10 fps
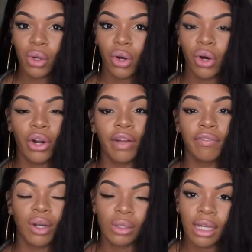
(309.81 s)
haul or
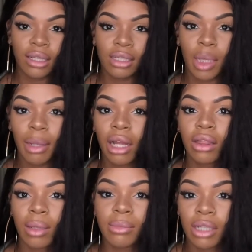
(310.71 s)
videos like this, give me like a
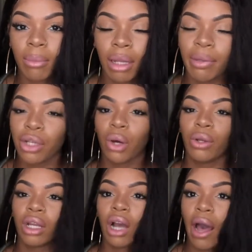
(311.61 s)
thumbs up. Let me know
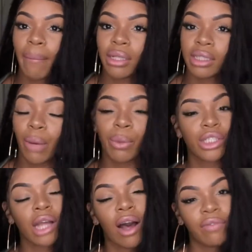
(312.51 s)
in the comments like
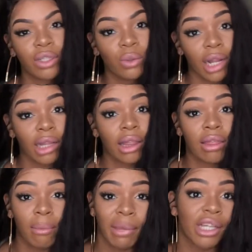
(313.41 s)
which outfit you like
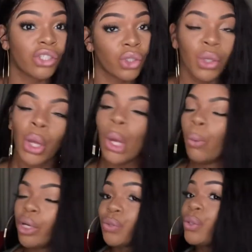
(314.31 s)
the best,
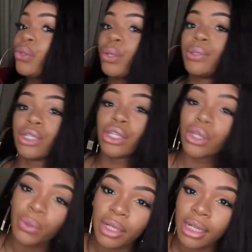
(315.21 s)
which one you thought was the
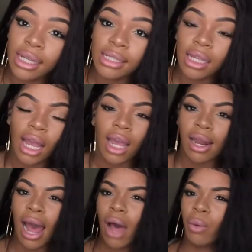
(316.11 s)
cutest,
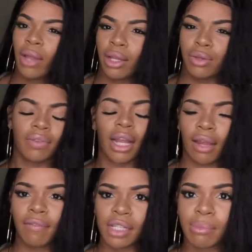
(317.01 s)
and how like you feel like
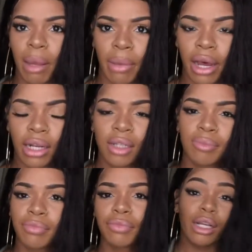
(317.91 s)
it fits my body.
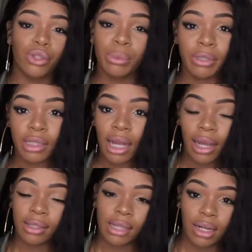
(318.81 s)
I'm like super
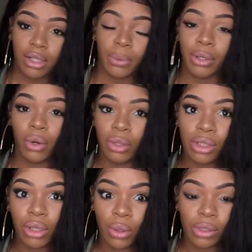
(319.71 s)
excited to wear all
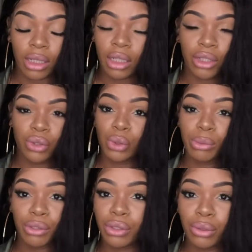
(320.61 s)
these clothes. Like, they're
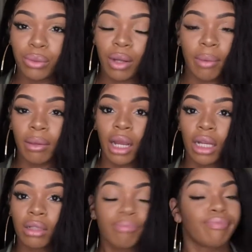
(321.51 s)
super cute. I'm like,